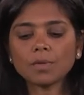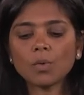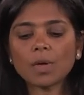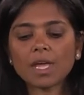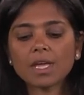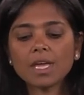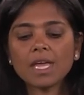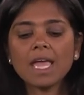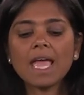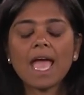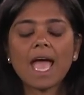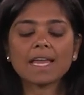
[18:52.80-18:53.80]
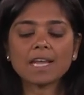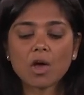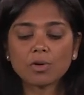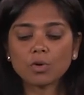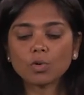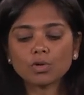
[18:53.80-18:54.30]
Okay, and now
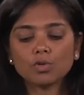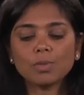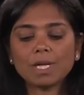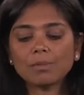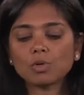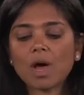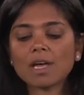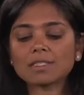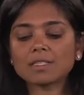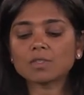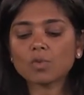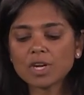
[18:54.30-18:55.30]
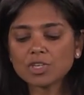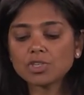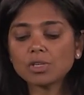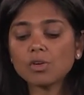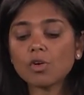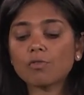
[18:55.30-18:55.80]
in order to be able to ask this
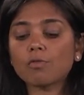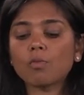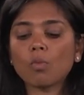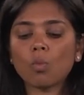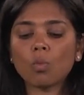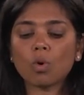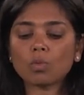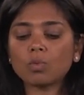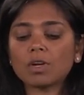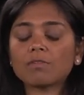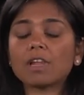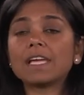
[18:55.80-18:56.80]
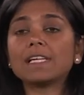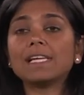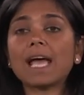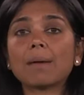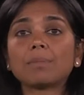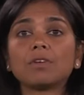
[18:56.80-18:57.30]
question of what would have likely
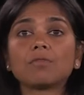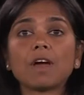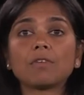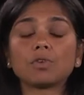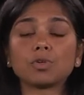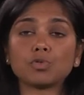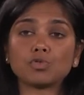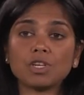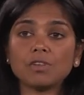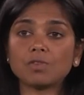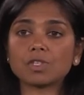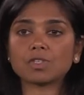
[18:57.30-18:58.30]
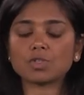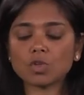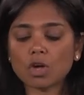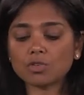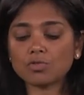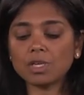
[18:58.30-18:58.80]
happened if I were to treat versus
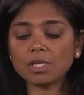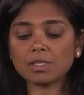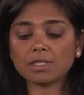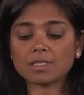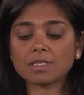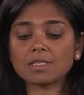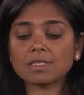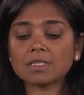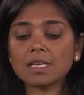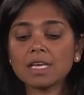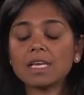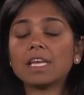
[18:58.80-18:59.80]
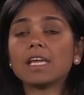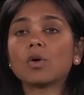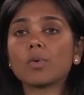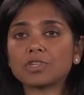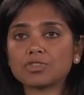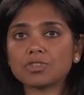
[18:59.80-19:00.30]
not treat, this is a
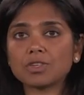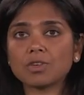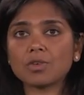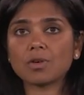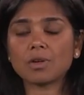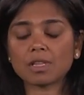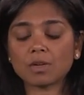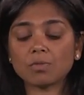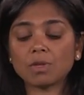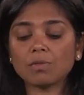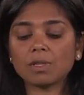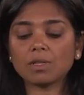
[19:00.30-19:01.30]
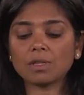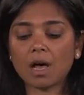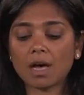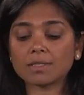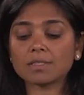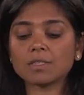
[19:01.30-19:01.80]
question that we will
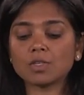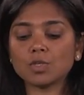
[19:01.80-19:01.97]
answer